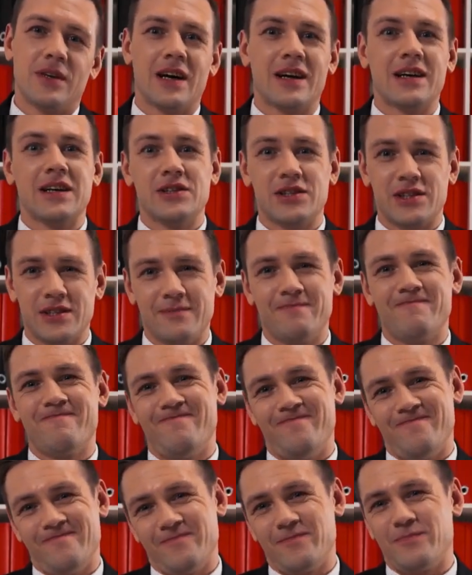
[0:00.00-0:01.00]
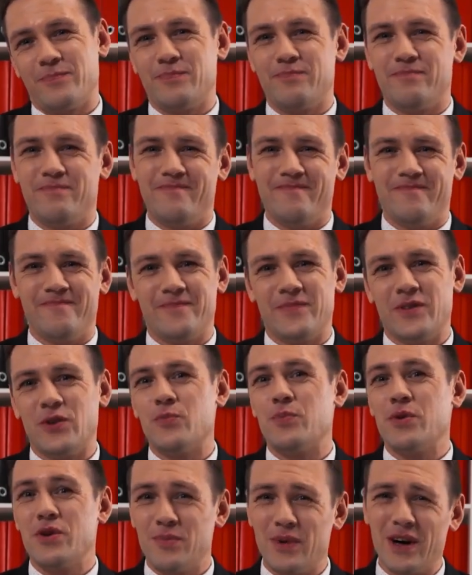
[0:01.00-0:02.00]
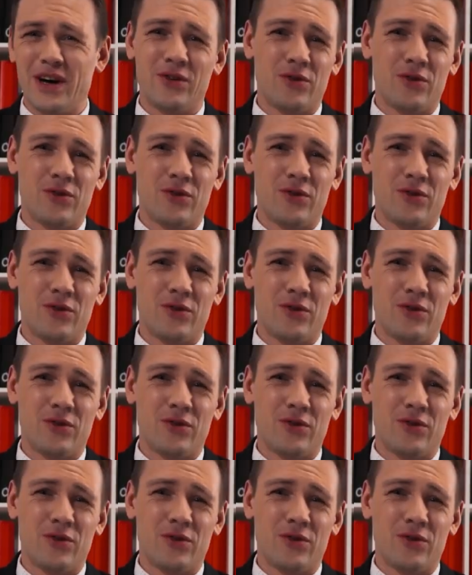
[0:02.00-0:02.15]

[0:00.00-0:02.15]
people are really really going to like you okay